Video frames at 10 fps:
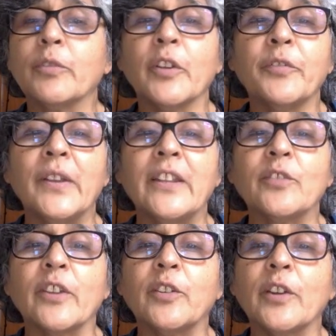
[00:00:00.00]
were your feelings
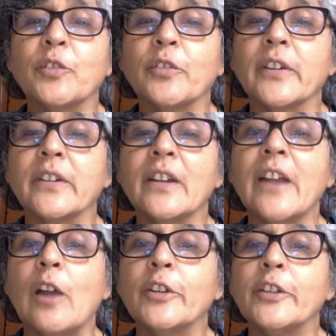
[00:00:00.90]
when you had to return?
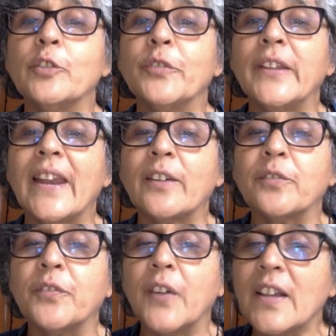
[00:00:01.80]
How did you feel at
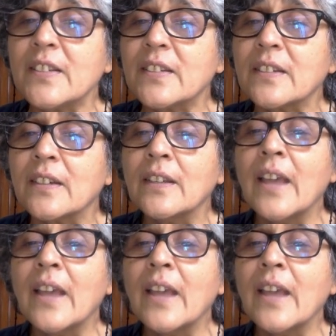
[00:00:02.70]
first?